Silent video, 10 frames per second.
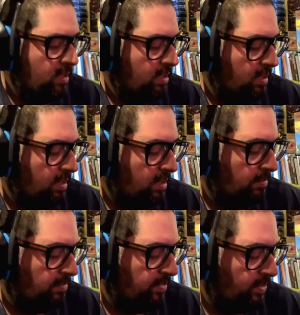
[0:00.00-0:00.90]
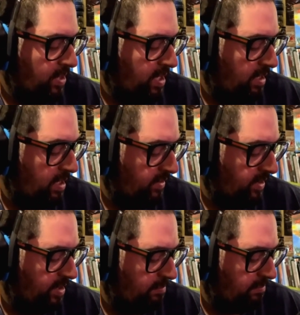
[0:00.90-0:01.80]
Hit us
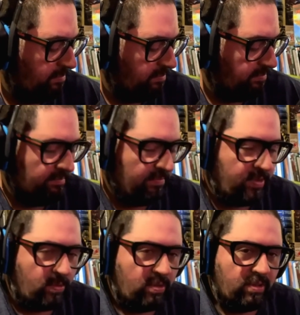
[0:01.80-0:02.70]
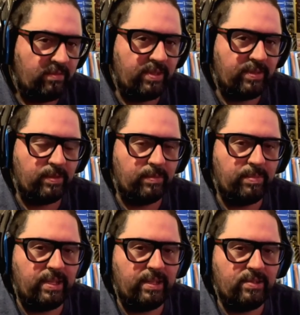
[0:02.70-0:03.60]
up. Throw it on the Facebook
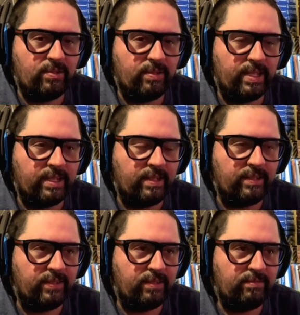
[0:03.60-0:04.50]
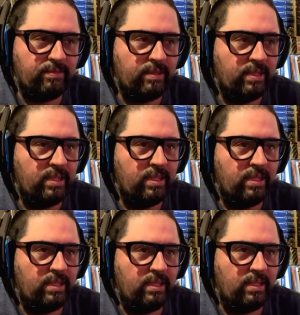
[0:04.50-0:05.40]
page, all that kind of stuff.
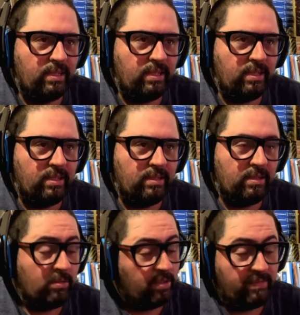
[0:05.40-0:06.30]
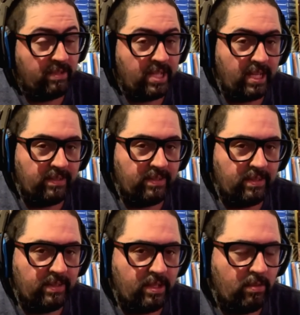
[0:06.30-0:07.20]
Or even tag us
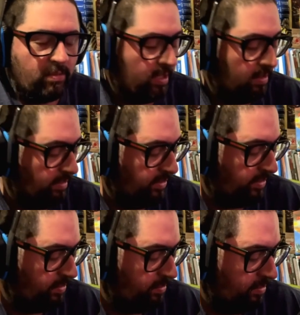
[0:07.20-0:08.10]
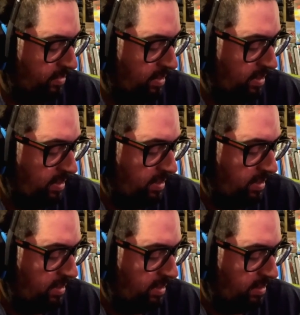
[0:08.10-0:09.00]
in there, right? So
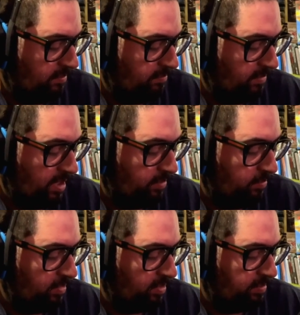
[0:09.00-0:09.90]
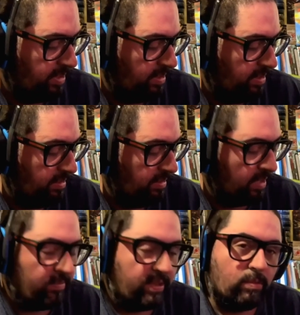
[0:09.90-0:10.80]
I will be
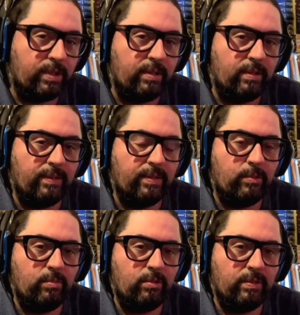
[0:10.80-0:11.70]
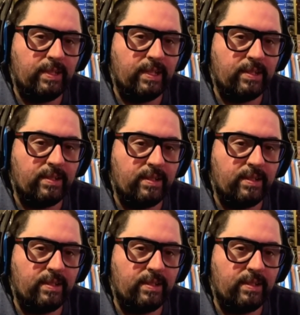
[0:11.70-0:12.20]
definitely working on some more bolt action.